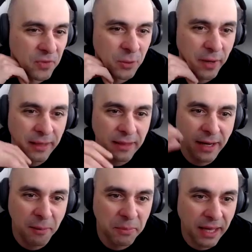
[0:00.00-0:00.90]
So ended
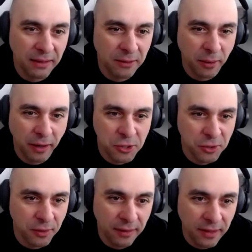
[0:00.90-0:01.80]
up that I
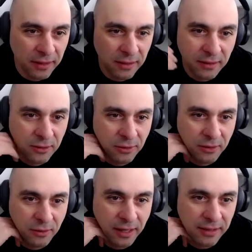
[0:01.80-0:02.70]
joined this
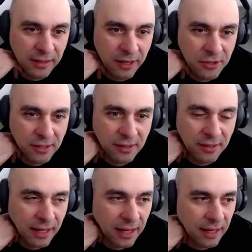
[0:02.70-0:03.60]
student
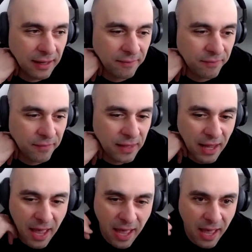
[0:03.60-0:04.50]
organization, and they
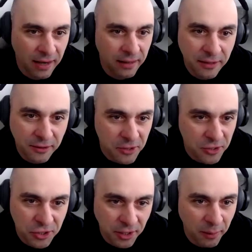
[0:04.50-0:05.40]
had an
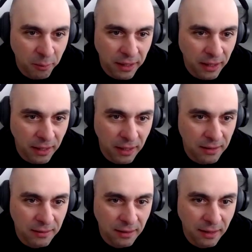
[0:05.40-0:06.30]
internship
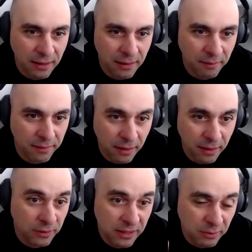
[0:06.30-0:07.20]
in.
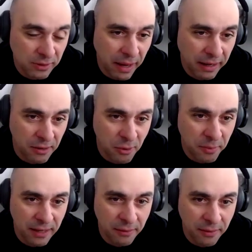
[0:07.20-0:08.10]
So this was back in
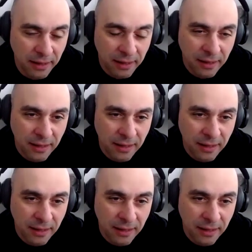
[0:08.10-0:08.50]
Romania, right?